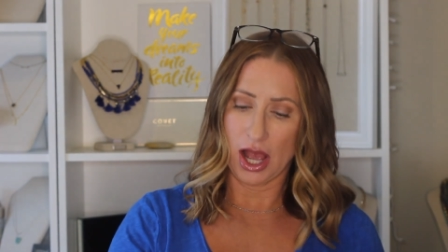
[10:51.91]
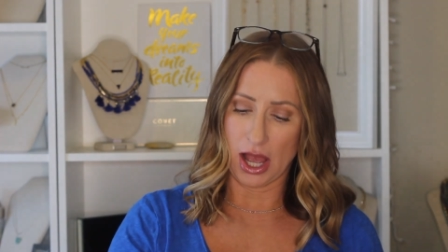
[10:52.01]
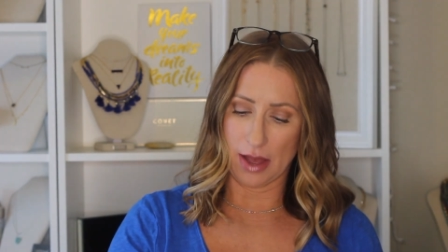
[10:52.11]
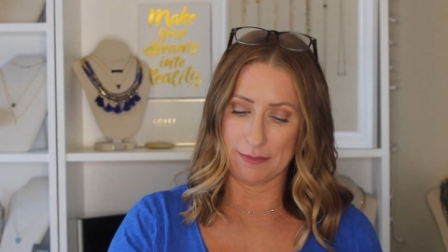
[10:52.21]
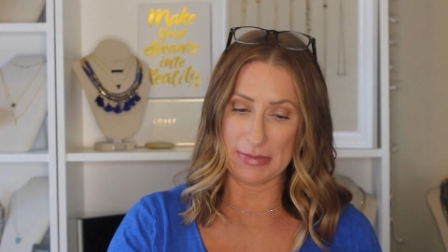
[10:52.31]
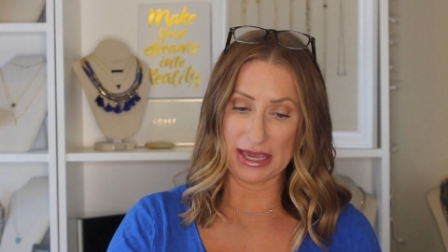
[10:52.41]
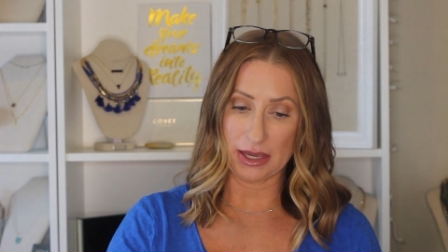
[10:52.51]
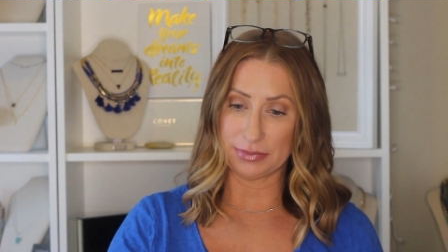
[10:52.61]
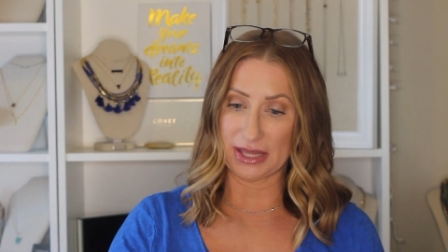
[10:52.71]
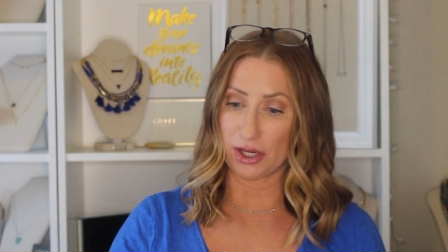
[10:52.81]
Um,
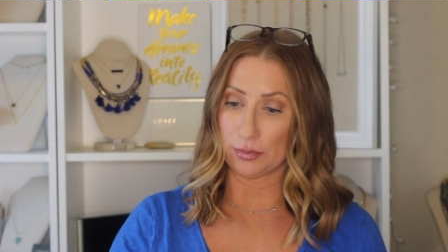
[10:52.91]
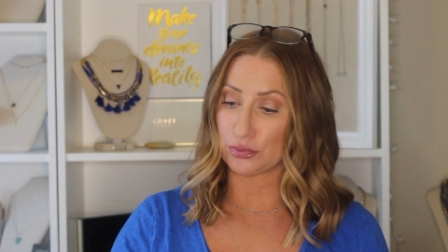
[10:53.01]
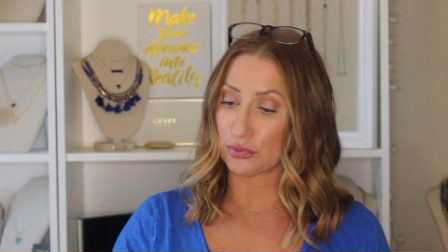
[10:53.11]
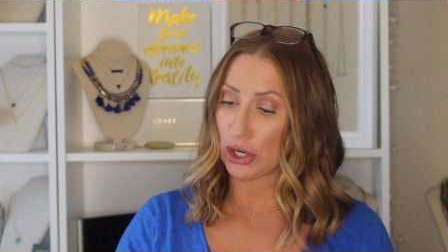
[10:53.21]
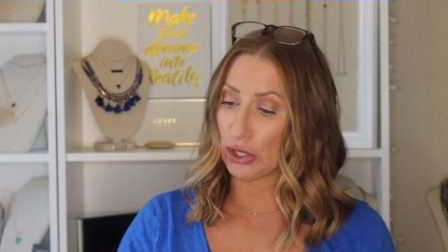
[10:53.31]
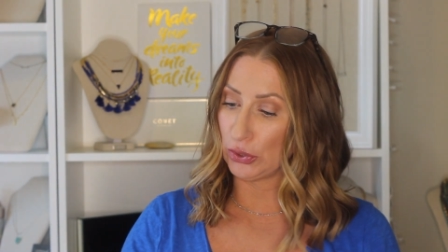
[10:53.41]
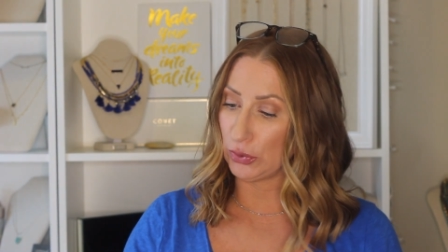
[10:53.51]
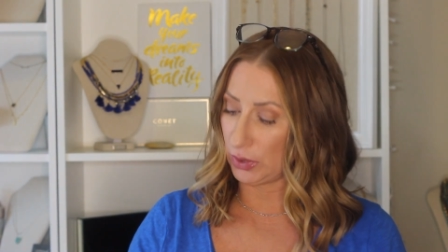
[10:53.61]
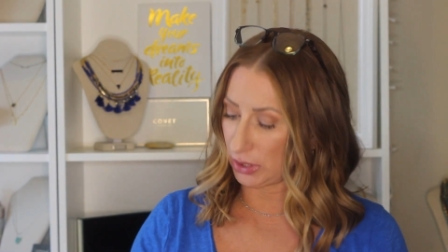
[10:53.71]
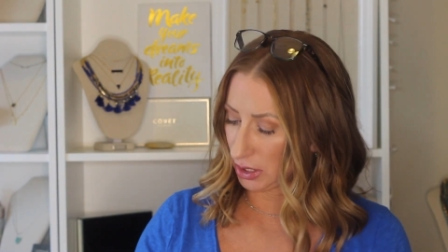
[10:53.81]
Makeup Like a
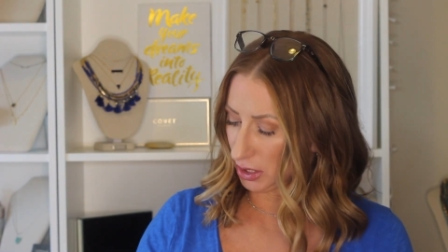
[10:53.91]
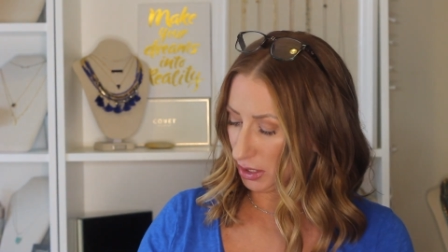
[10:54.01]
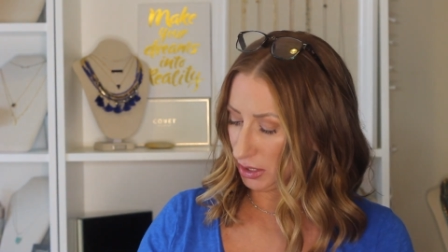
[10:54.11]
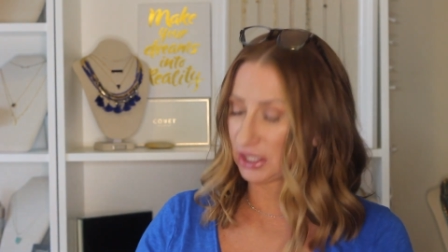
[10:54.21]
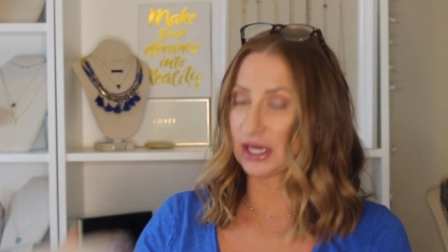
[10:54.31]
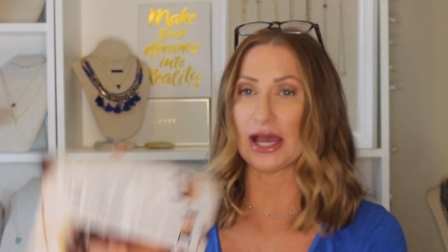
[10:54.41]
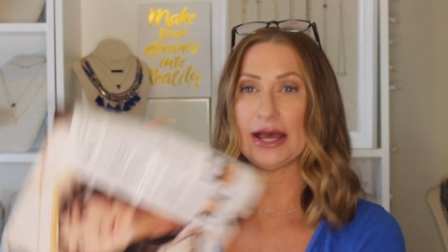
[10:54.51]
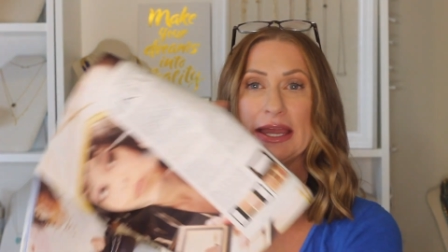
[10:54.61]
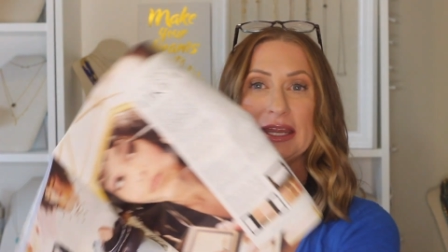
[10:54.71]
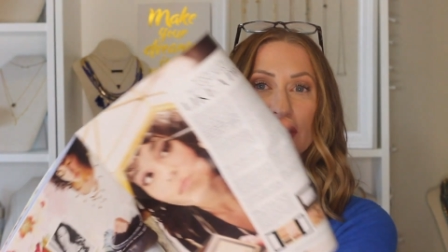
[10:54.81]
Pro, the
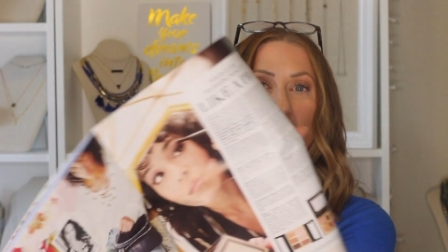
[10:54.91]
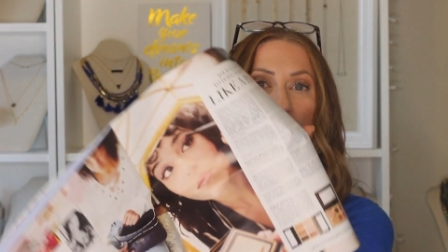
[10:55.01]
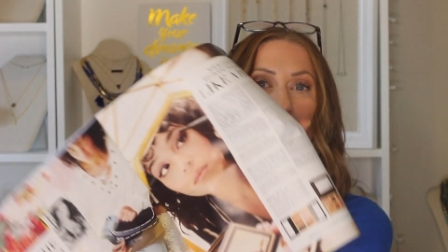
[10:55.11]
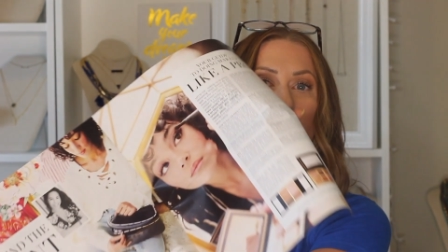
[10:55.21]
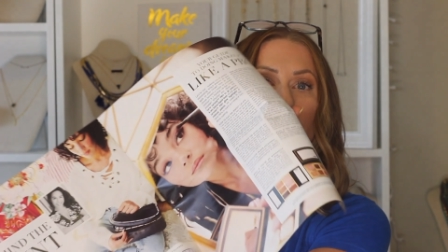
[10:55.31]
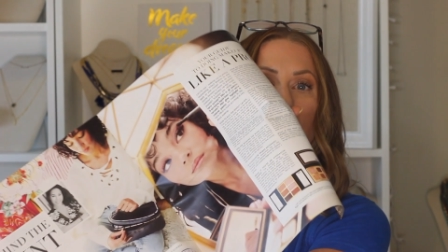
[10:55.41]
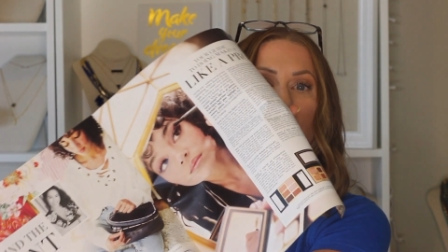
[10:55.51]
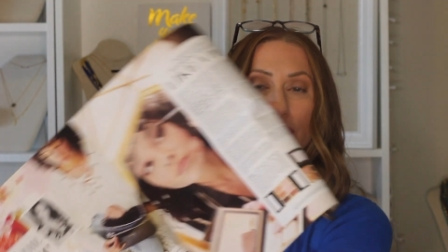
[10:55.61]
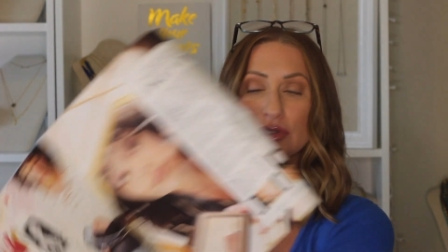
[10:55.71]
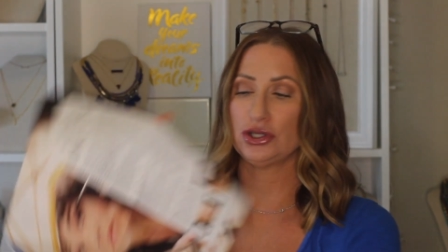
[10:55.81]
guide to how to use
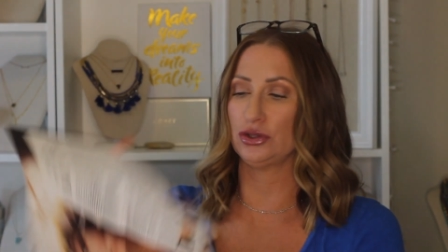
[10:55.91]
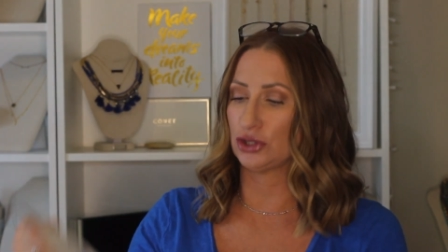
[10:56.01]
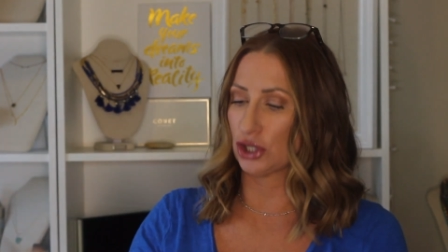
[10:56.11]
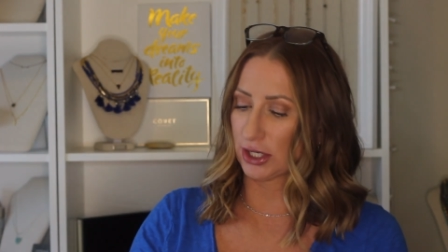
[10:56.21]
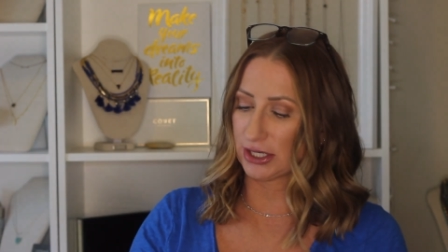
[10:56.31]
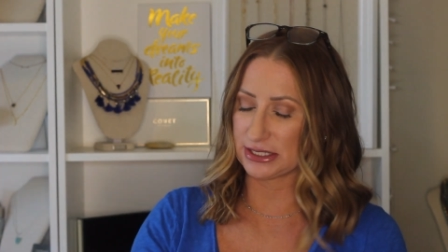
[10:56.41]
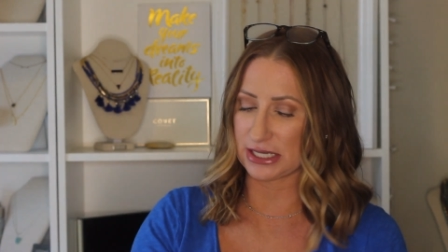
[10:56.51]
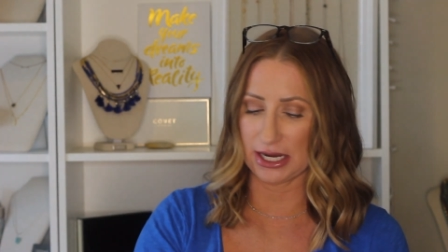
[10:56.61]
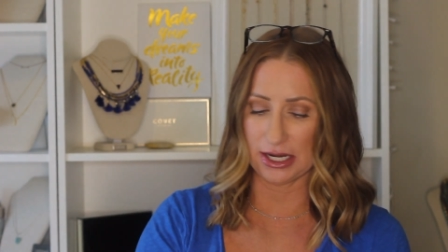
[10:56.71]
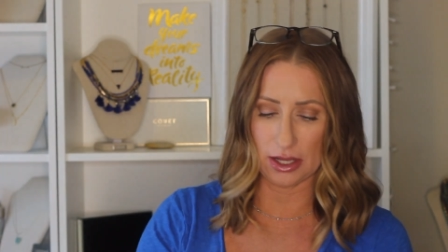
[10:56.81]
those two Tartiest
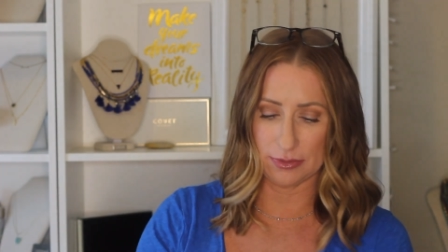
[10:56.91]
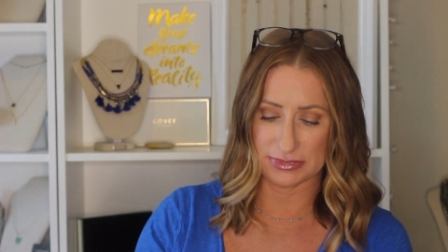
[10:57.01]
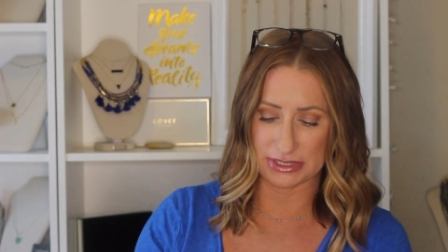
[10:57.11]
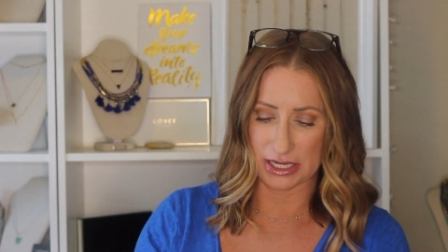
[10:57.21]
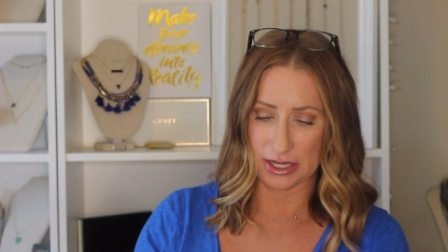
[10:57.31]
items.